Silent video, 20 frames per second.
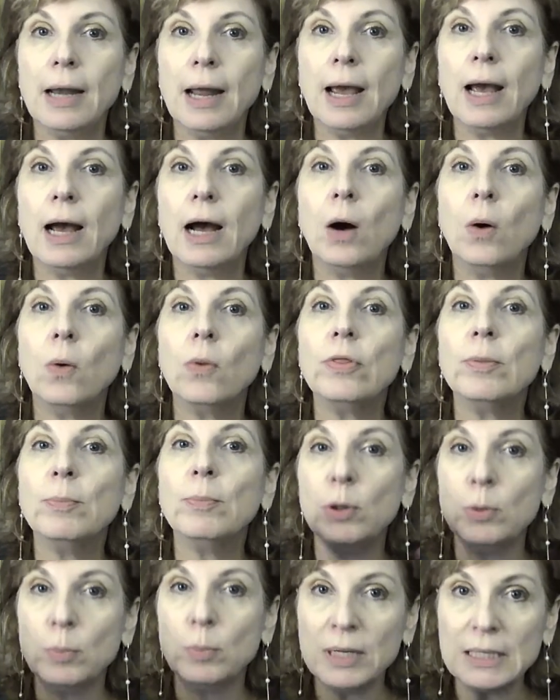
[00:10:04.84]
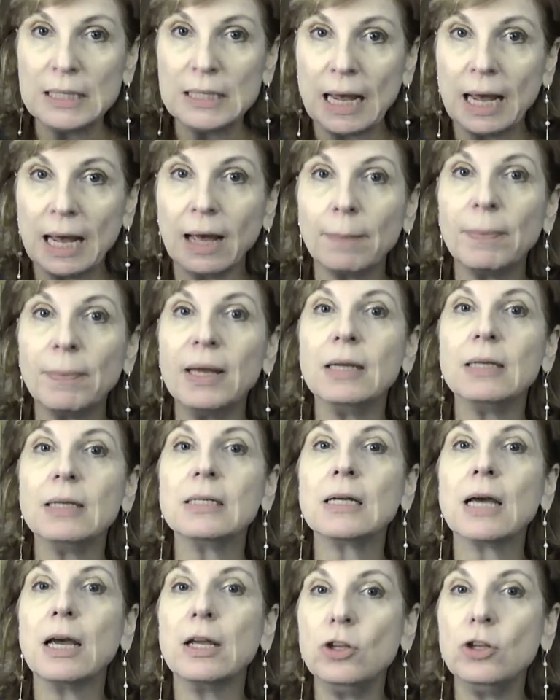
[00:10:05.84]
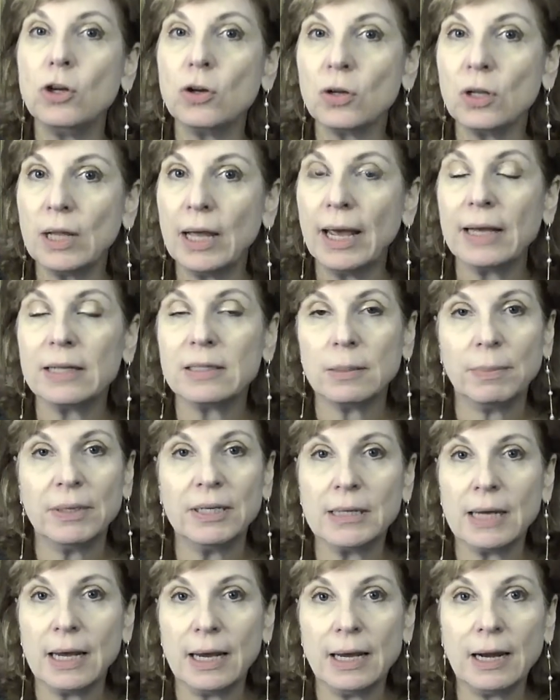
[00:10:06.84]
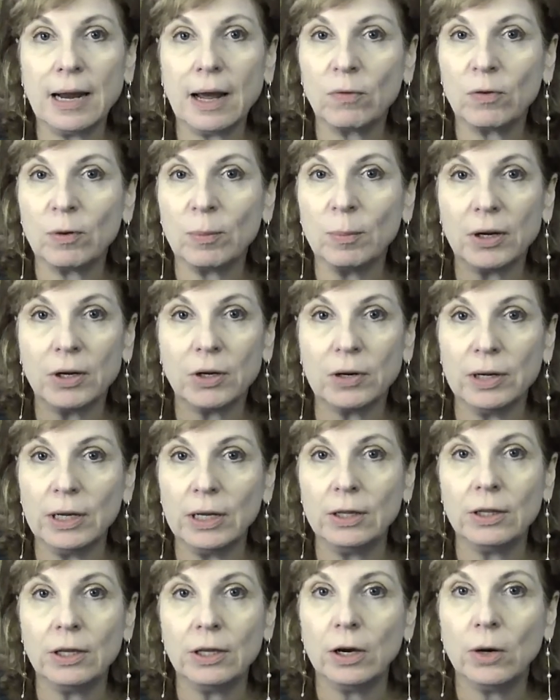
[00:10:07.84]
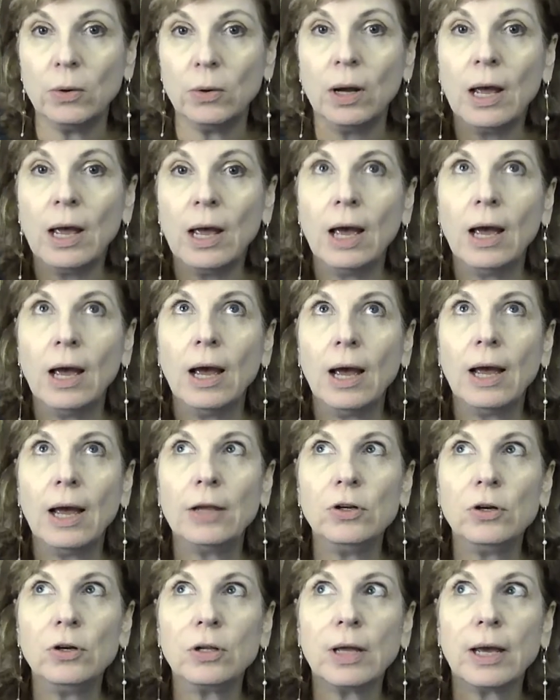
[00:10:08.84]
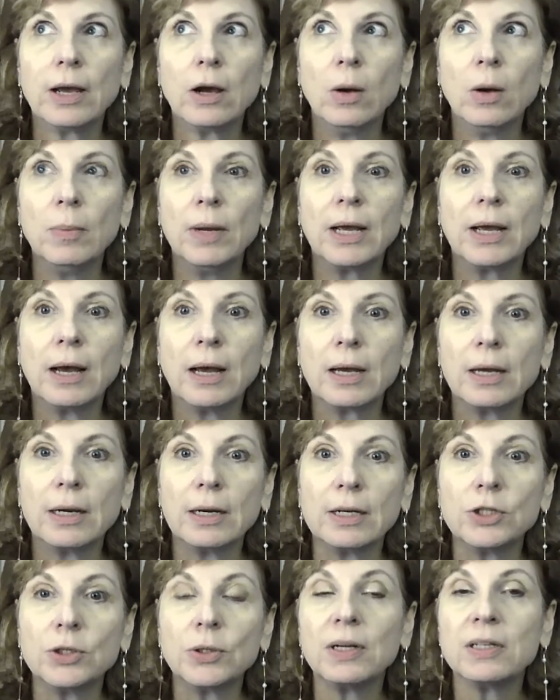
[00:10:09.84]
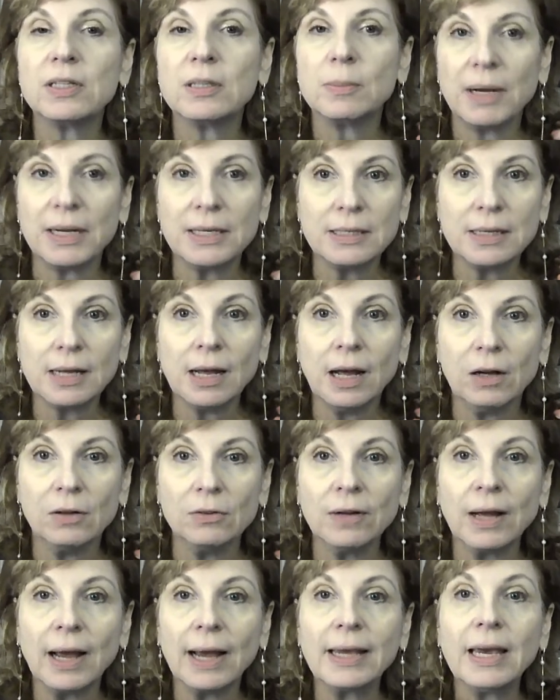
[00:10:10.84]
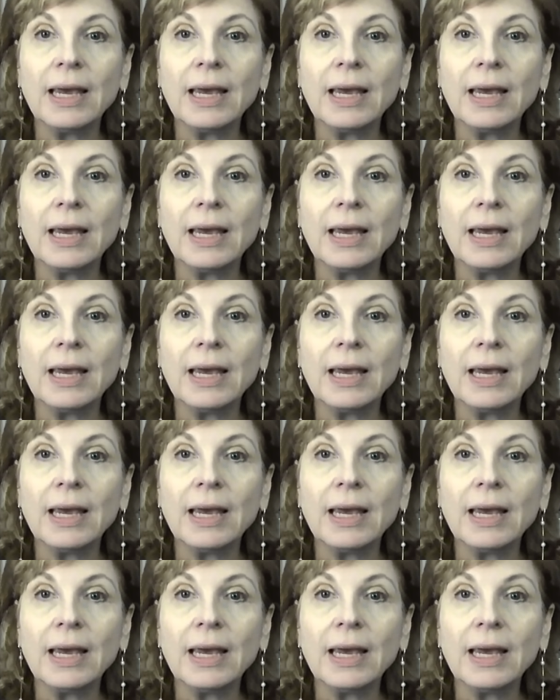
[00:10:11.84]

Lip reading: And now the boom has happened and your legs have been taken out from underneath you. And you're like, oh my God, can I trust myself?